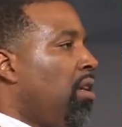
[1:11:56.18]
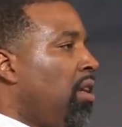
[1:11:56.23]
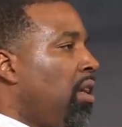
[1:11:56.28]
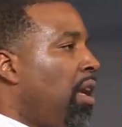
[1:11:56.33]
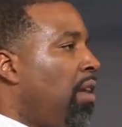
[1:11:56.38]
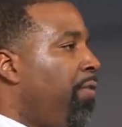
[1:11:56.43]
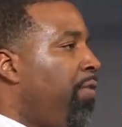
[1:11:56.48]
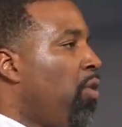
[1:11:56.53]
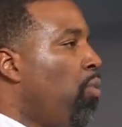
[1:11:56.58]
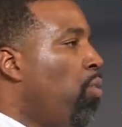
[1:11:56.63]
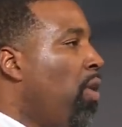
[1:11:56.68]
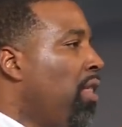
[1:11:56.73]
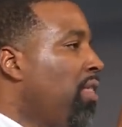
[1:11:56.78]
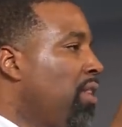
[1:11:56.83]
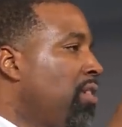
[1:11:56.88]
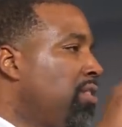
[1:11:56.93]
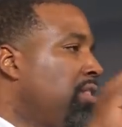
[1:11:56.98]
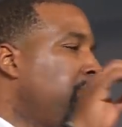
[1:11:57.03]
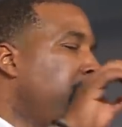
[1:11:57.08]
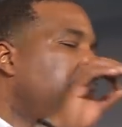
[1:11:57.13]
if you want
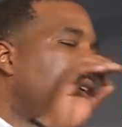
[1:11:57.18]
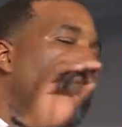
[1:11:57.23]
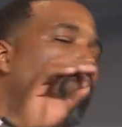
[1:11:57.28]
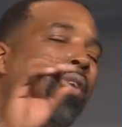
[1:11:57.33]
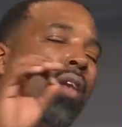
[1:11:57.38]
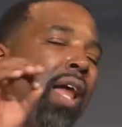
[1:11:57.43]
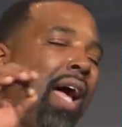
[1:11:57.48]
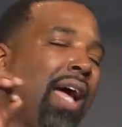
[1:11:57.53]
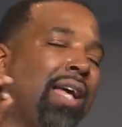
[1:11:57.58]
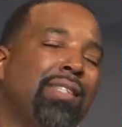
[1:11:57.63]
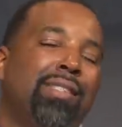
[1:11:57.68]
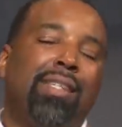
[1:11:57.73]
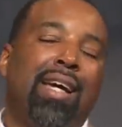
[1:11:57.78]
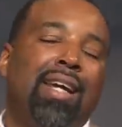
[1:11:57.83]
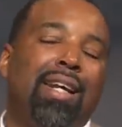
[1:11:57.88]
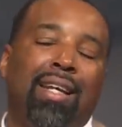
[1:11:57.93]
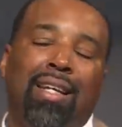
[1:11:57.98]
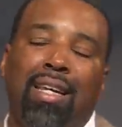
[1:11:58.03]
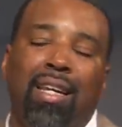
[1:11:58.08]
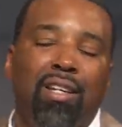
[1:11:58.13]
this to be your last
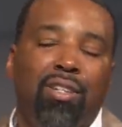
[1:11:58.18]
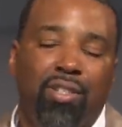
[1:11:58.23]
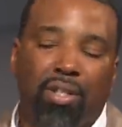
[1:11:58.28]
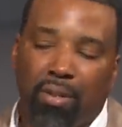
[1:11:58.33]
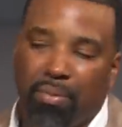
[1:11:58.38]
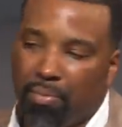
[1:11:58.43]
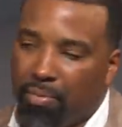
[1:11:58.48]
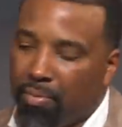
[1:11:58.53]
night in Egypt,